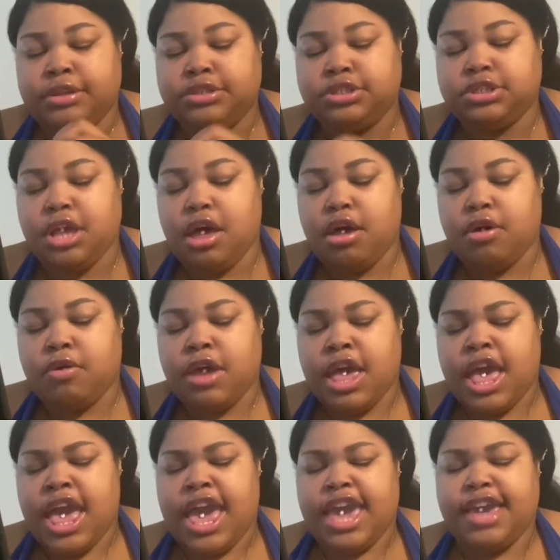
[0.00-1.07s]
So
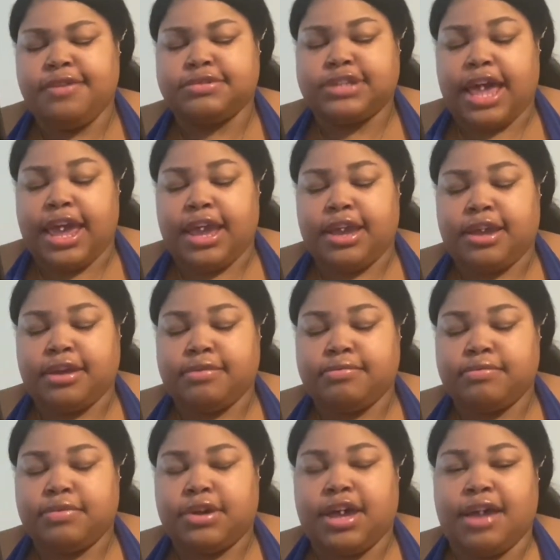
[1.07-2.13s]
he was like,
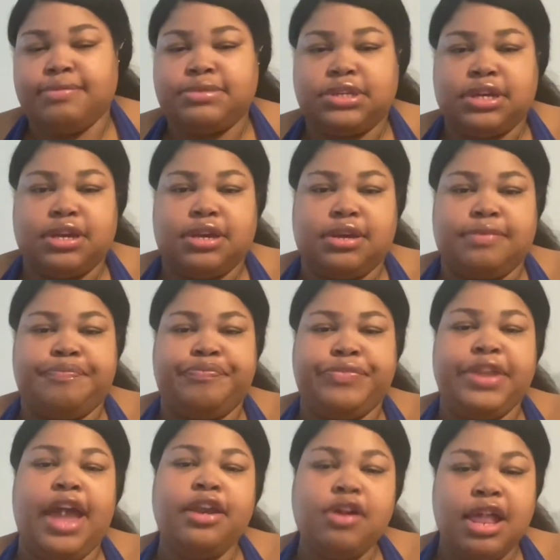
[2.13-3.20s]
come to,
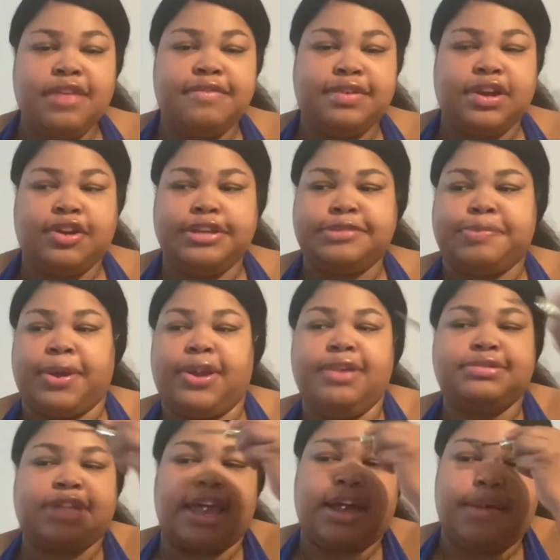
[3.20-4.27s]
y'all know I live in Greensboro. He
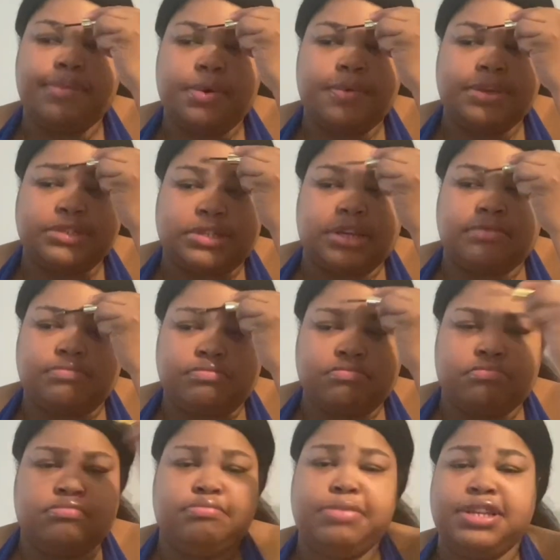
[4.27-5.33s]
was like, come to Winston.
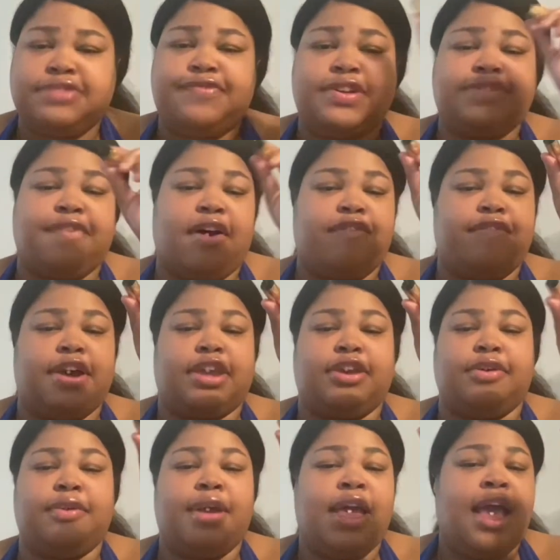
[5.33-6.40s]
Bitch, first of all, fuck
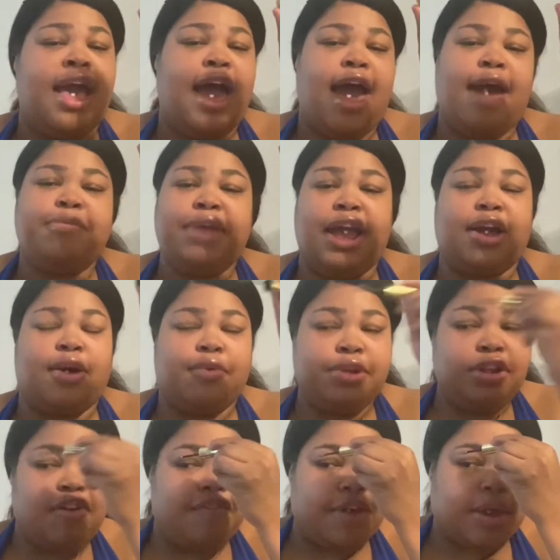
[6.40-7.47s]
you. I'm not going
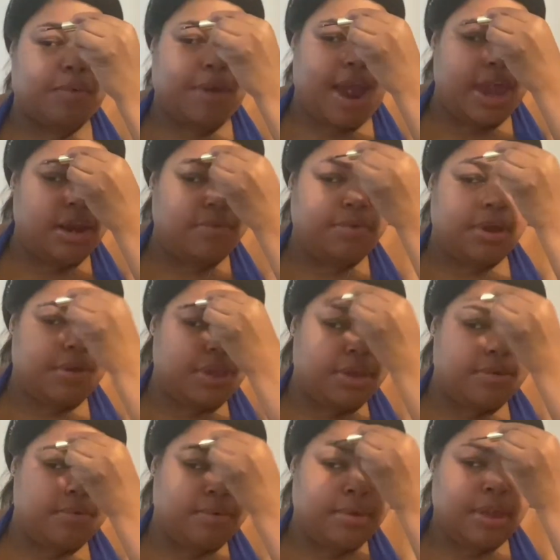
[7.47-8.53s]
no fucking where. I don't know
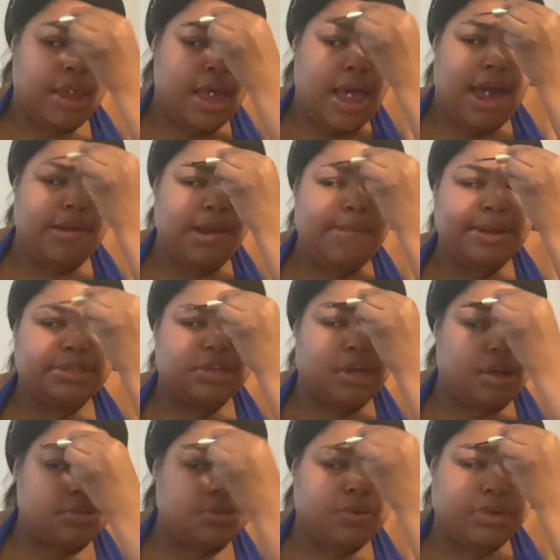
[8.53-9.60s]
you. I'm not about to
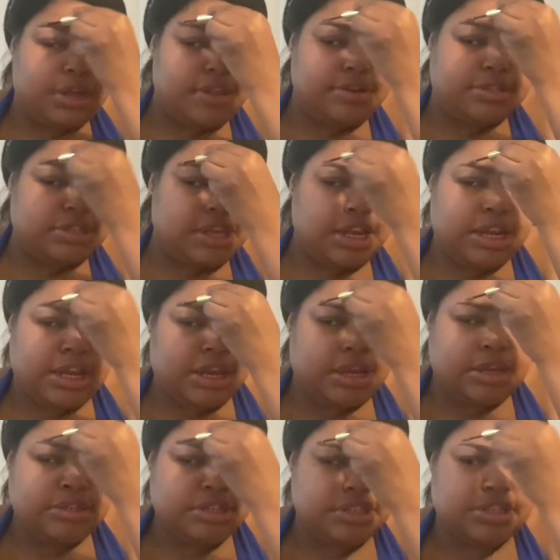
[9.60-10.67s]
go to another city
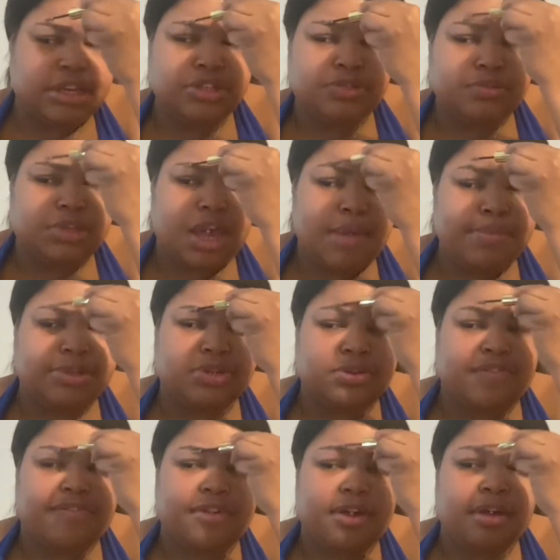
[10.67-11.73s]
just because you tell me to,
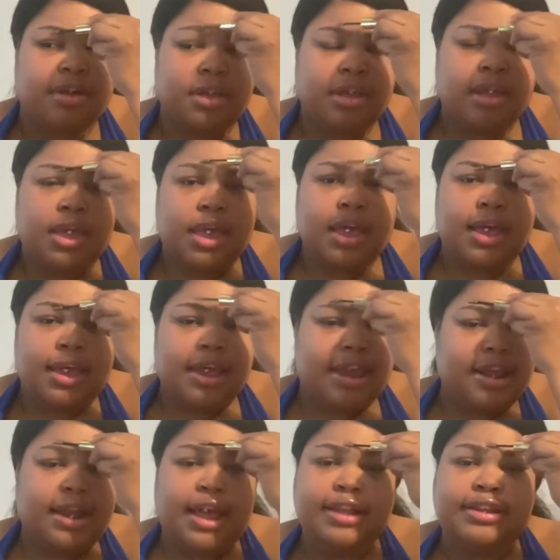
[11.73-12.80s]
the fuck.
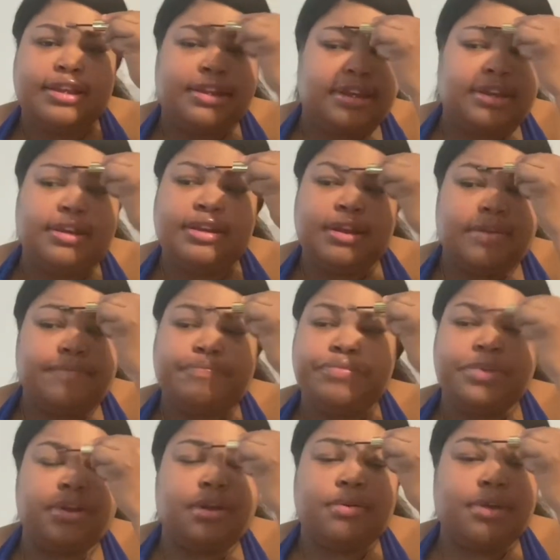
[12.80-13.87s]
And I,
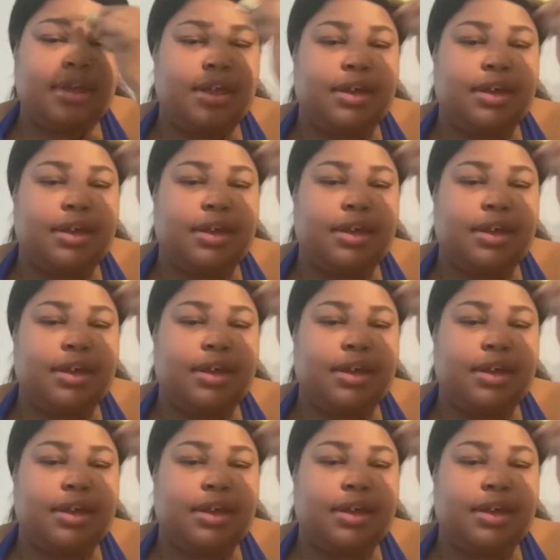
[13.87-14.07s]
you know,